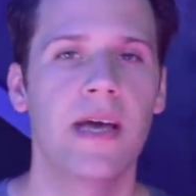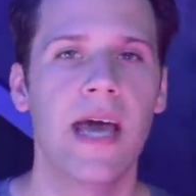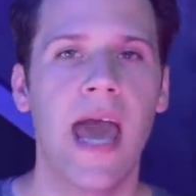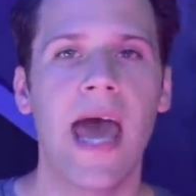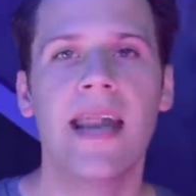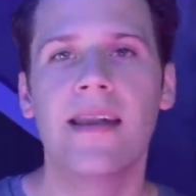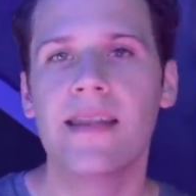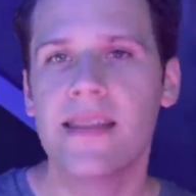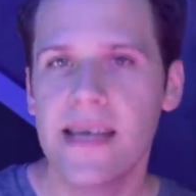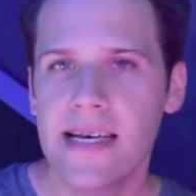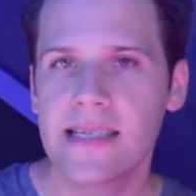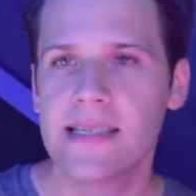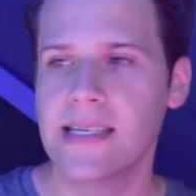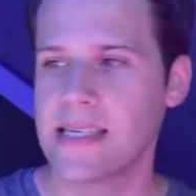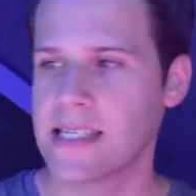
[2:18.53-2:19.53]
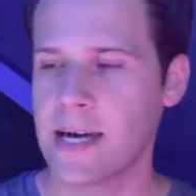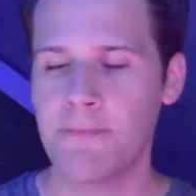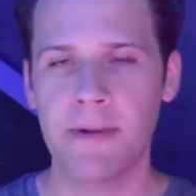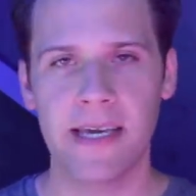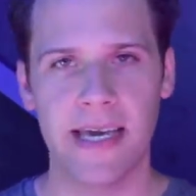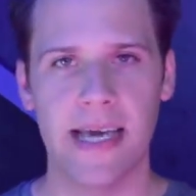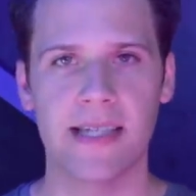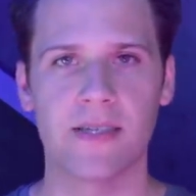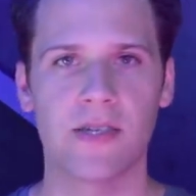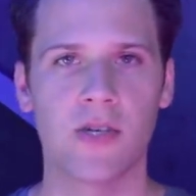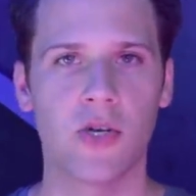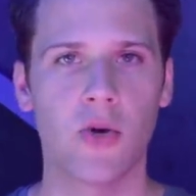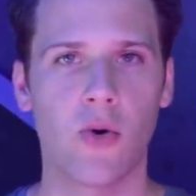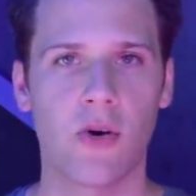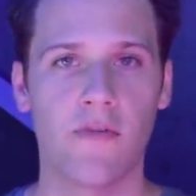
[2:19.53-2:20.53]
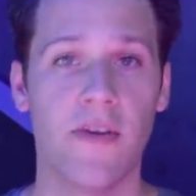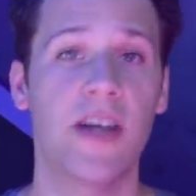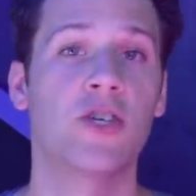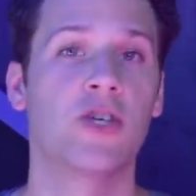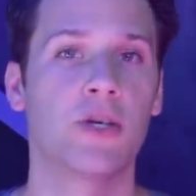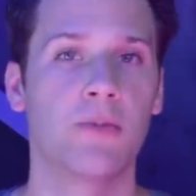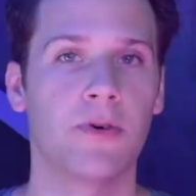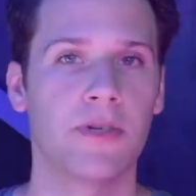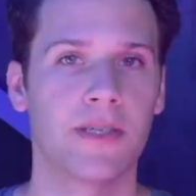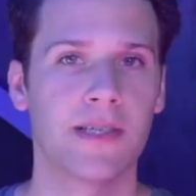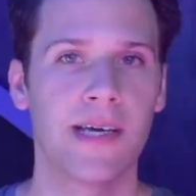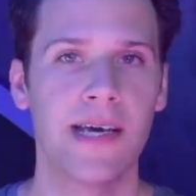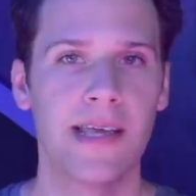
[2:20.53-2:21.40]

And this is up against your vegetables.